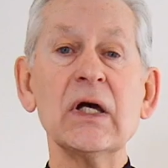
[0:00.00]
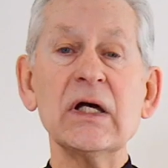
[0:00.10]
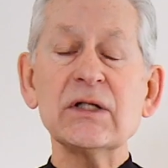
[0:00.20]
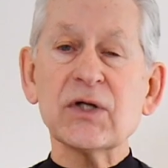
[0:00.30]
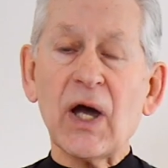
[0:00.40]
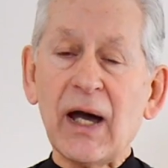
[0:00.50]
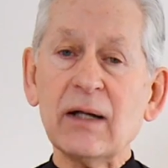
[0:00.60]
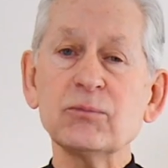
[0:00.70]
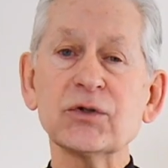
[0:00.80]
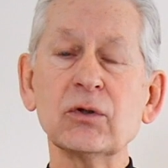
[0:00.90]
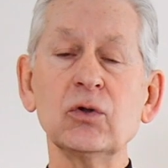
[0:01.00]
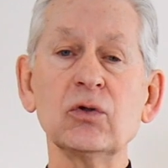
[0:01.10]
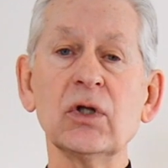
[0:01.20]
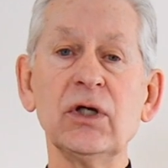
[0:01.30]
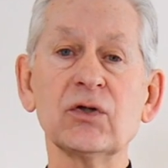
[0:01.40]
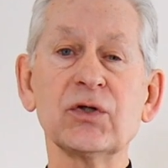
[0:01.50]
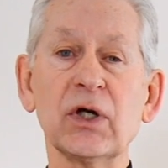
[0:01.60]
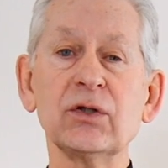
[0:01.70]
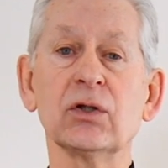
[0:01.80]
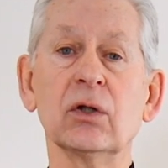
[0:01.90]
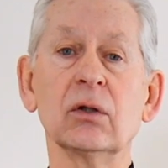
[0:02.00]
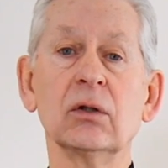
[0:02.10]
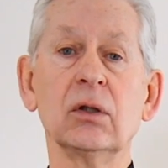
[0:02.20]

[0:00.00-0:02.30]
It's absolutely essential